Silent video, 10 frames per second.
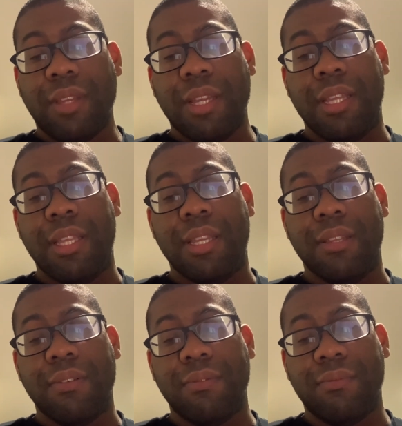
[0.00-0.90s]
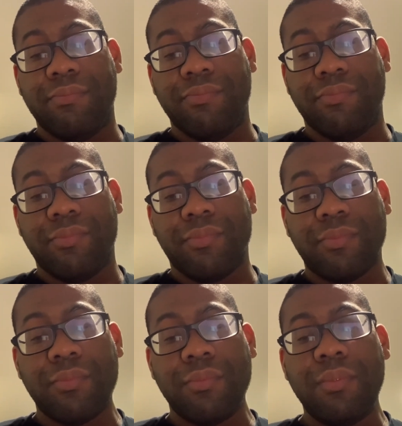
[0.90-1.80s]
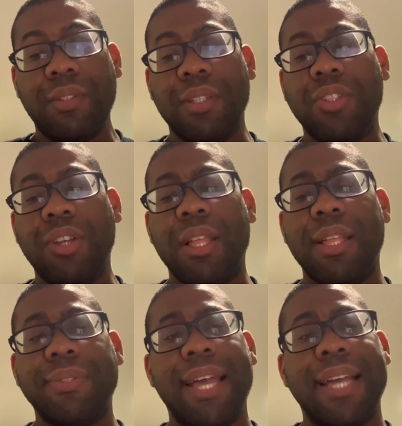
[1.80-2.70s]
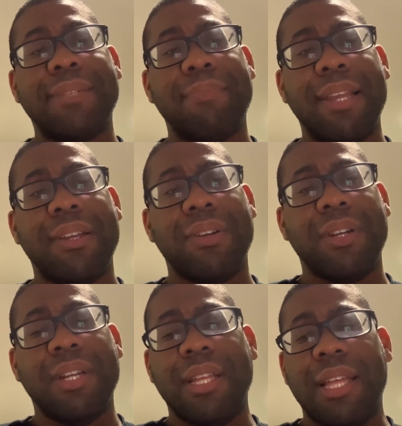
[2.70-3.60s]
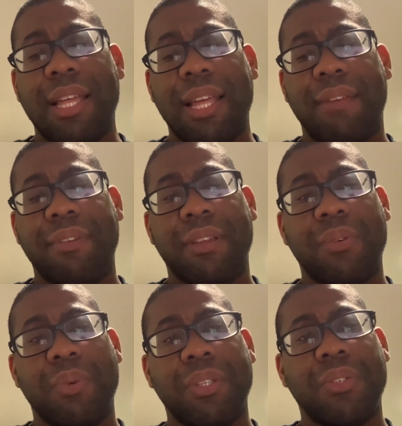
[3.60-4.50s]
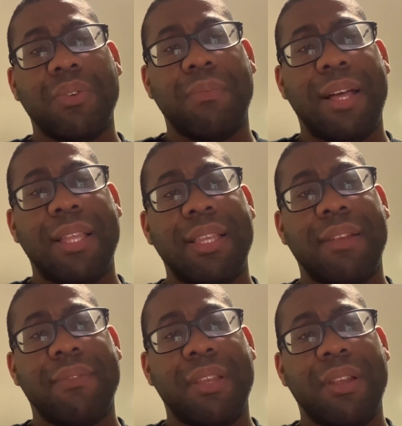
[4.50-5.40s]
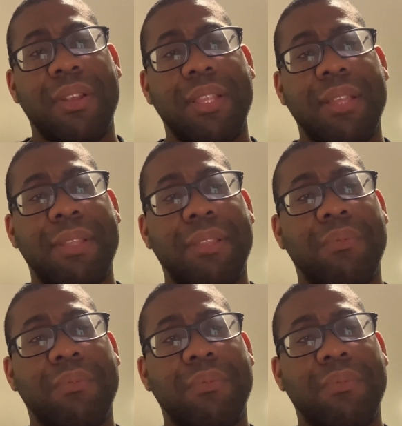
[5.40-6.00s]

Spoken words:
then Charlie was asking Michael what he's school about. Have you heard anything about the